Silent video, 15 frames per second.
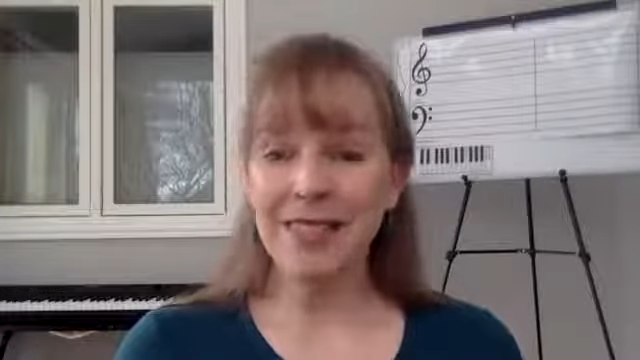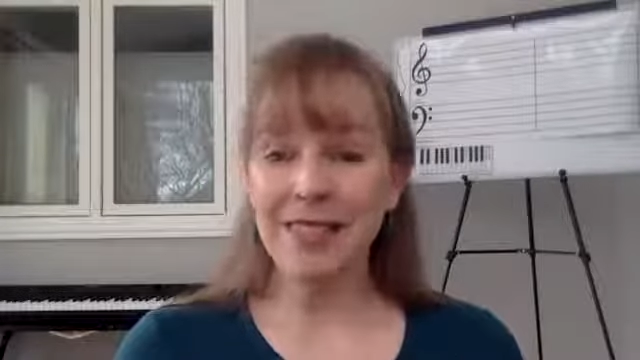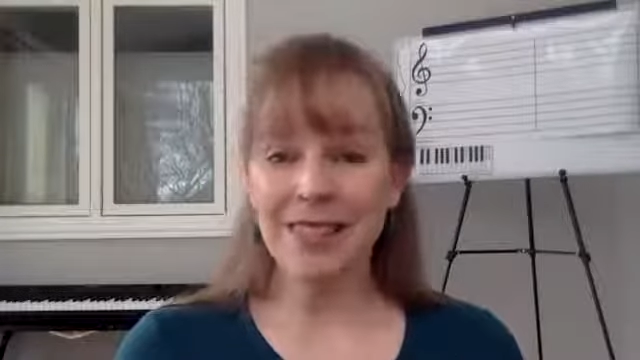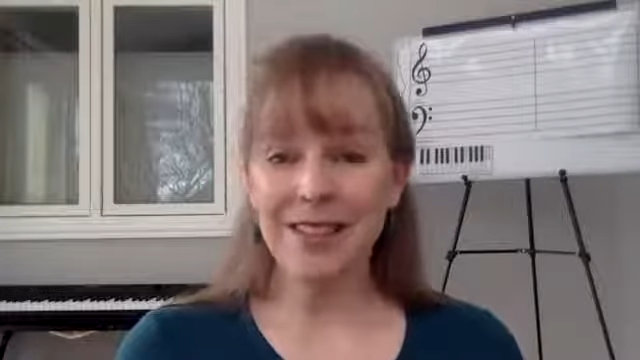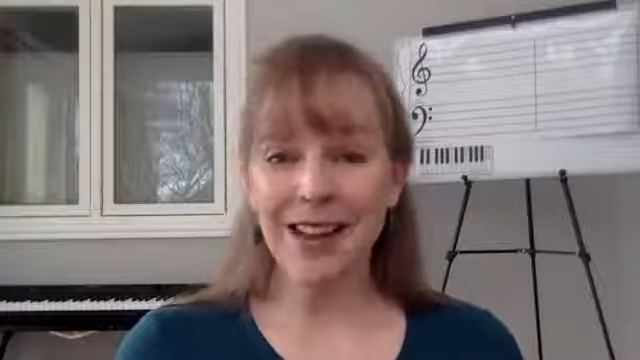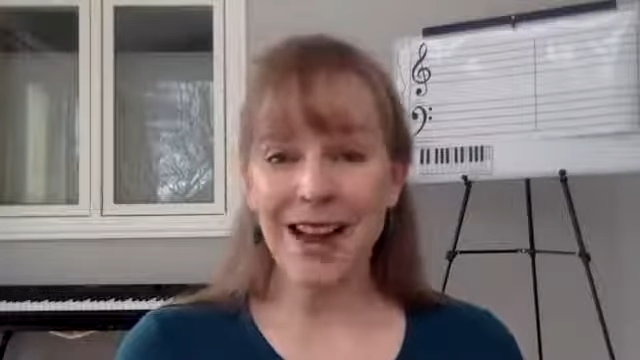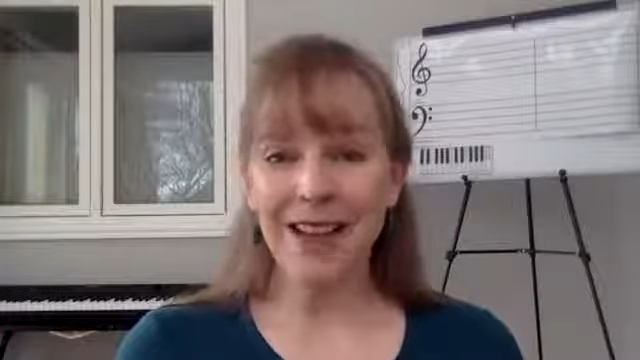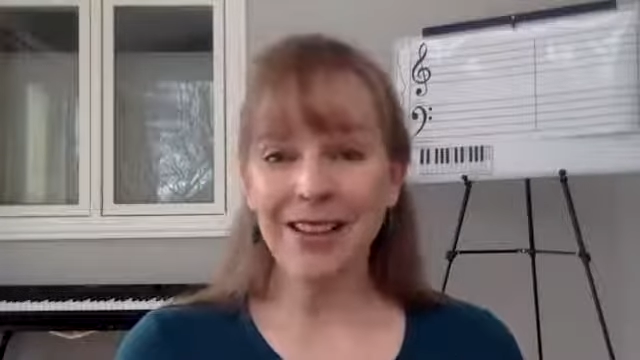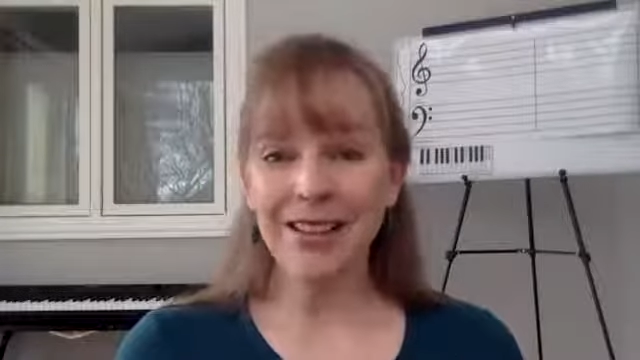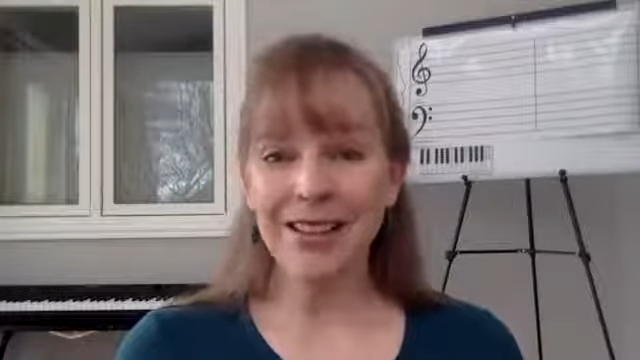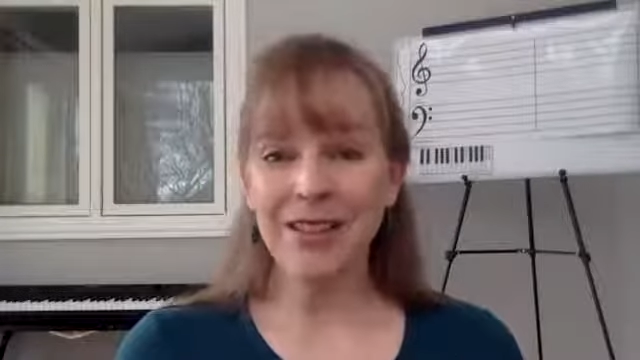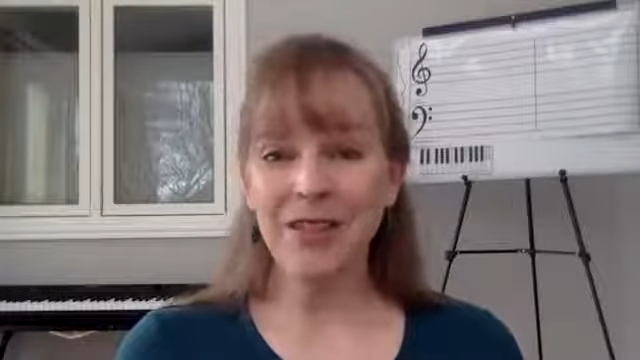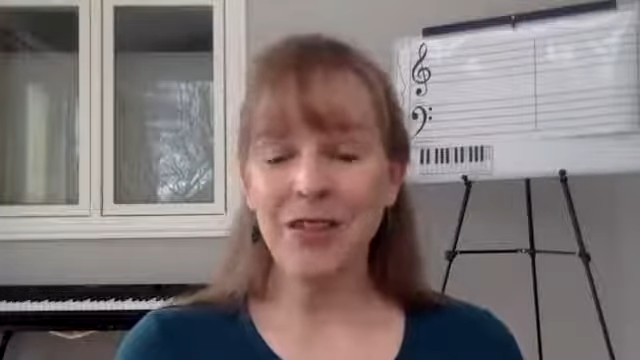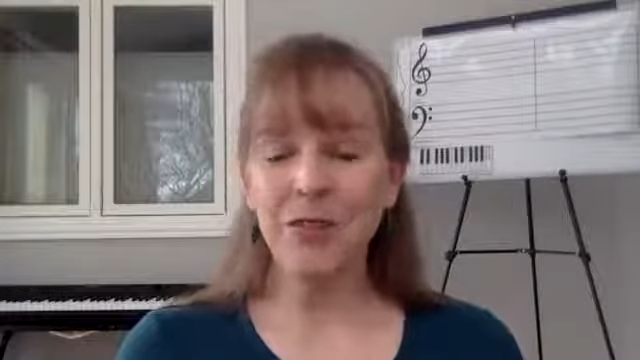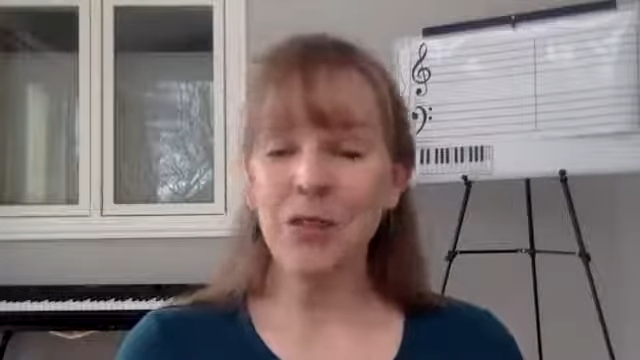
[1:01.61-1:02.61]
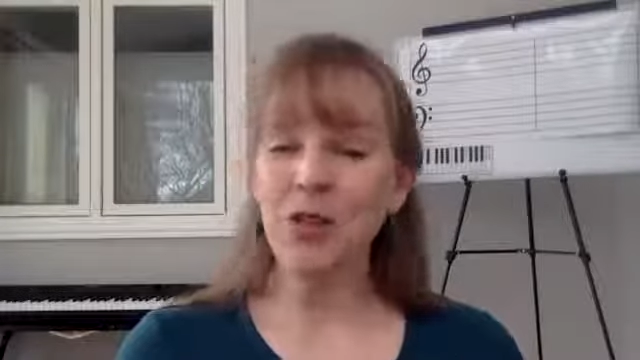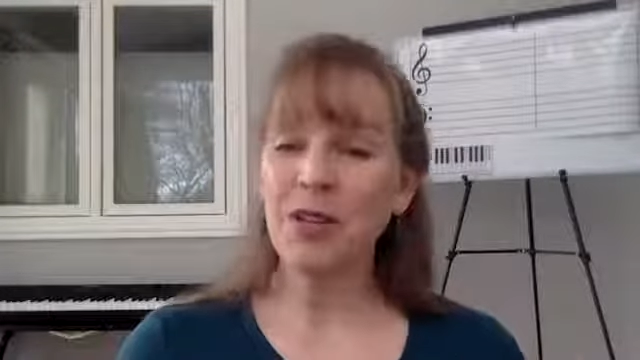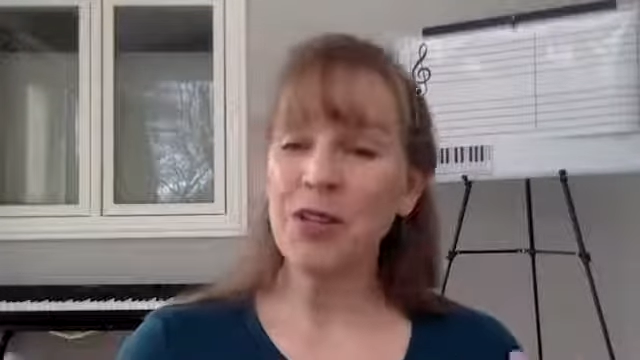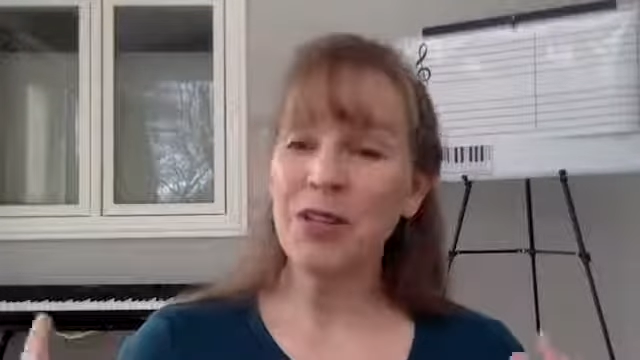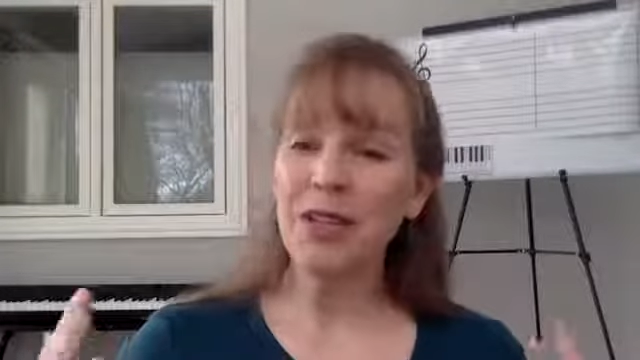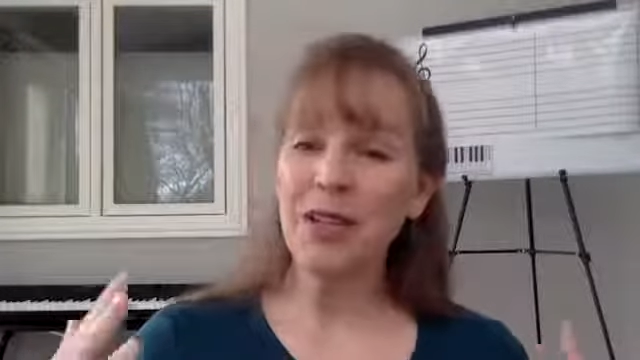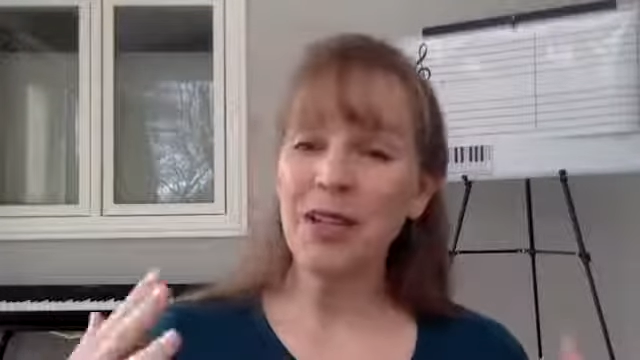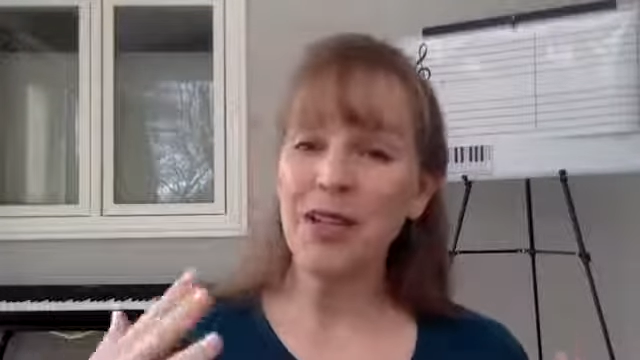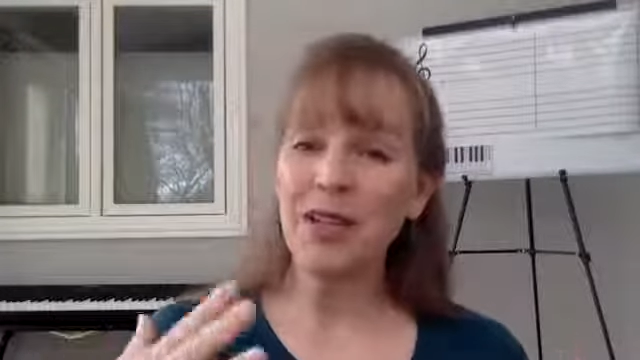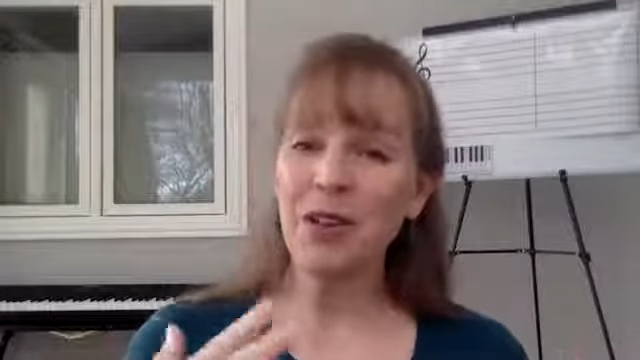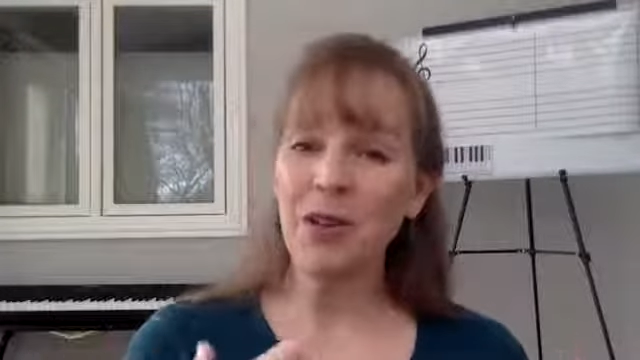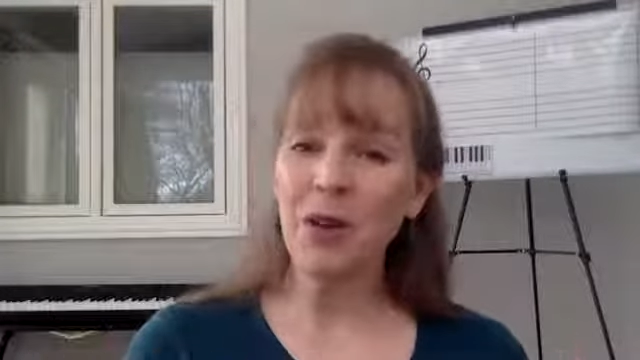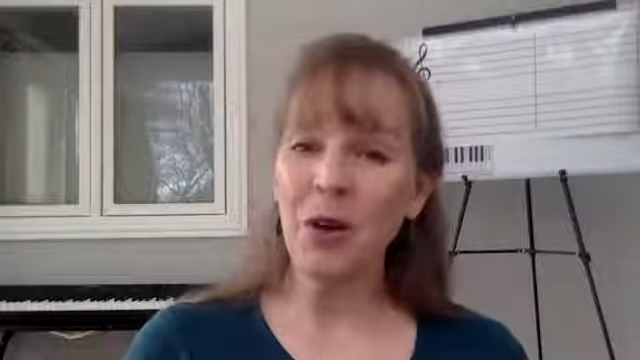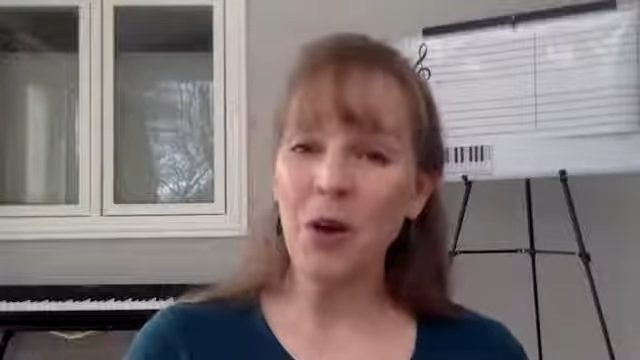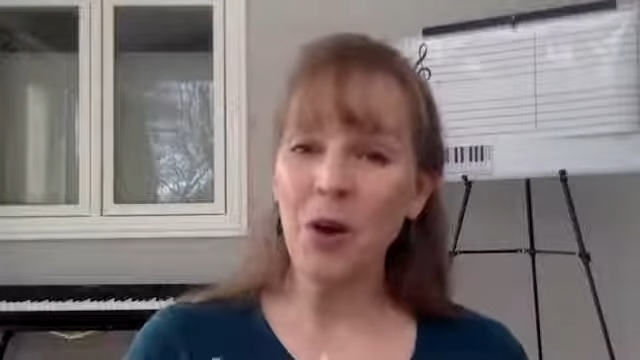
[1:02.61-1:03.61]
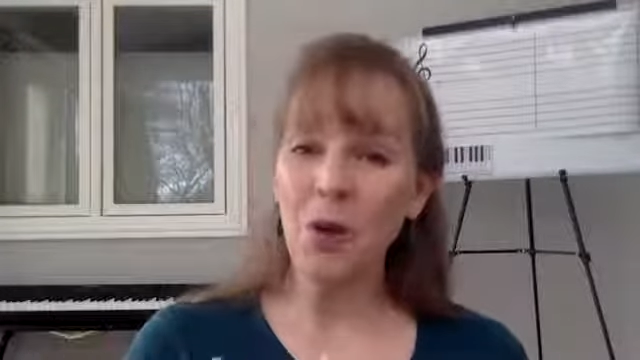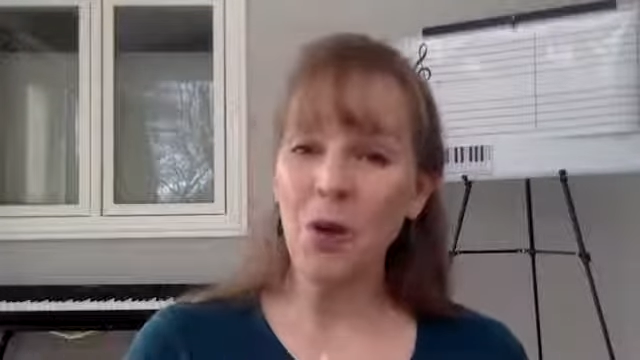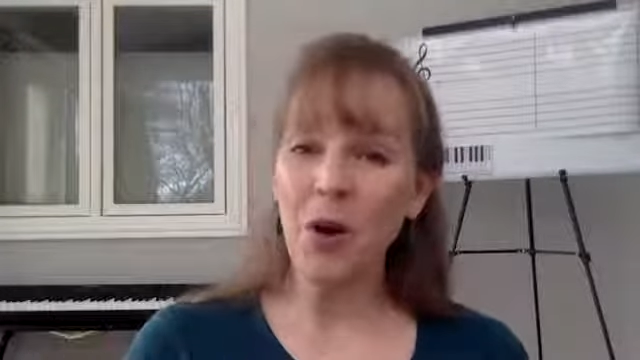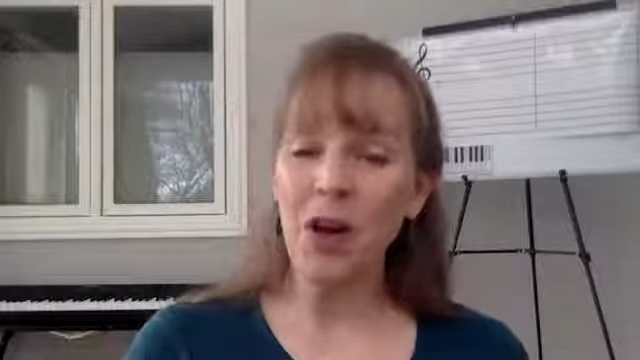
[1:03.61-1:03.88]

styles of the music go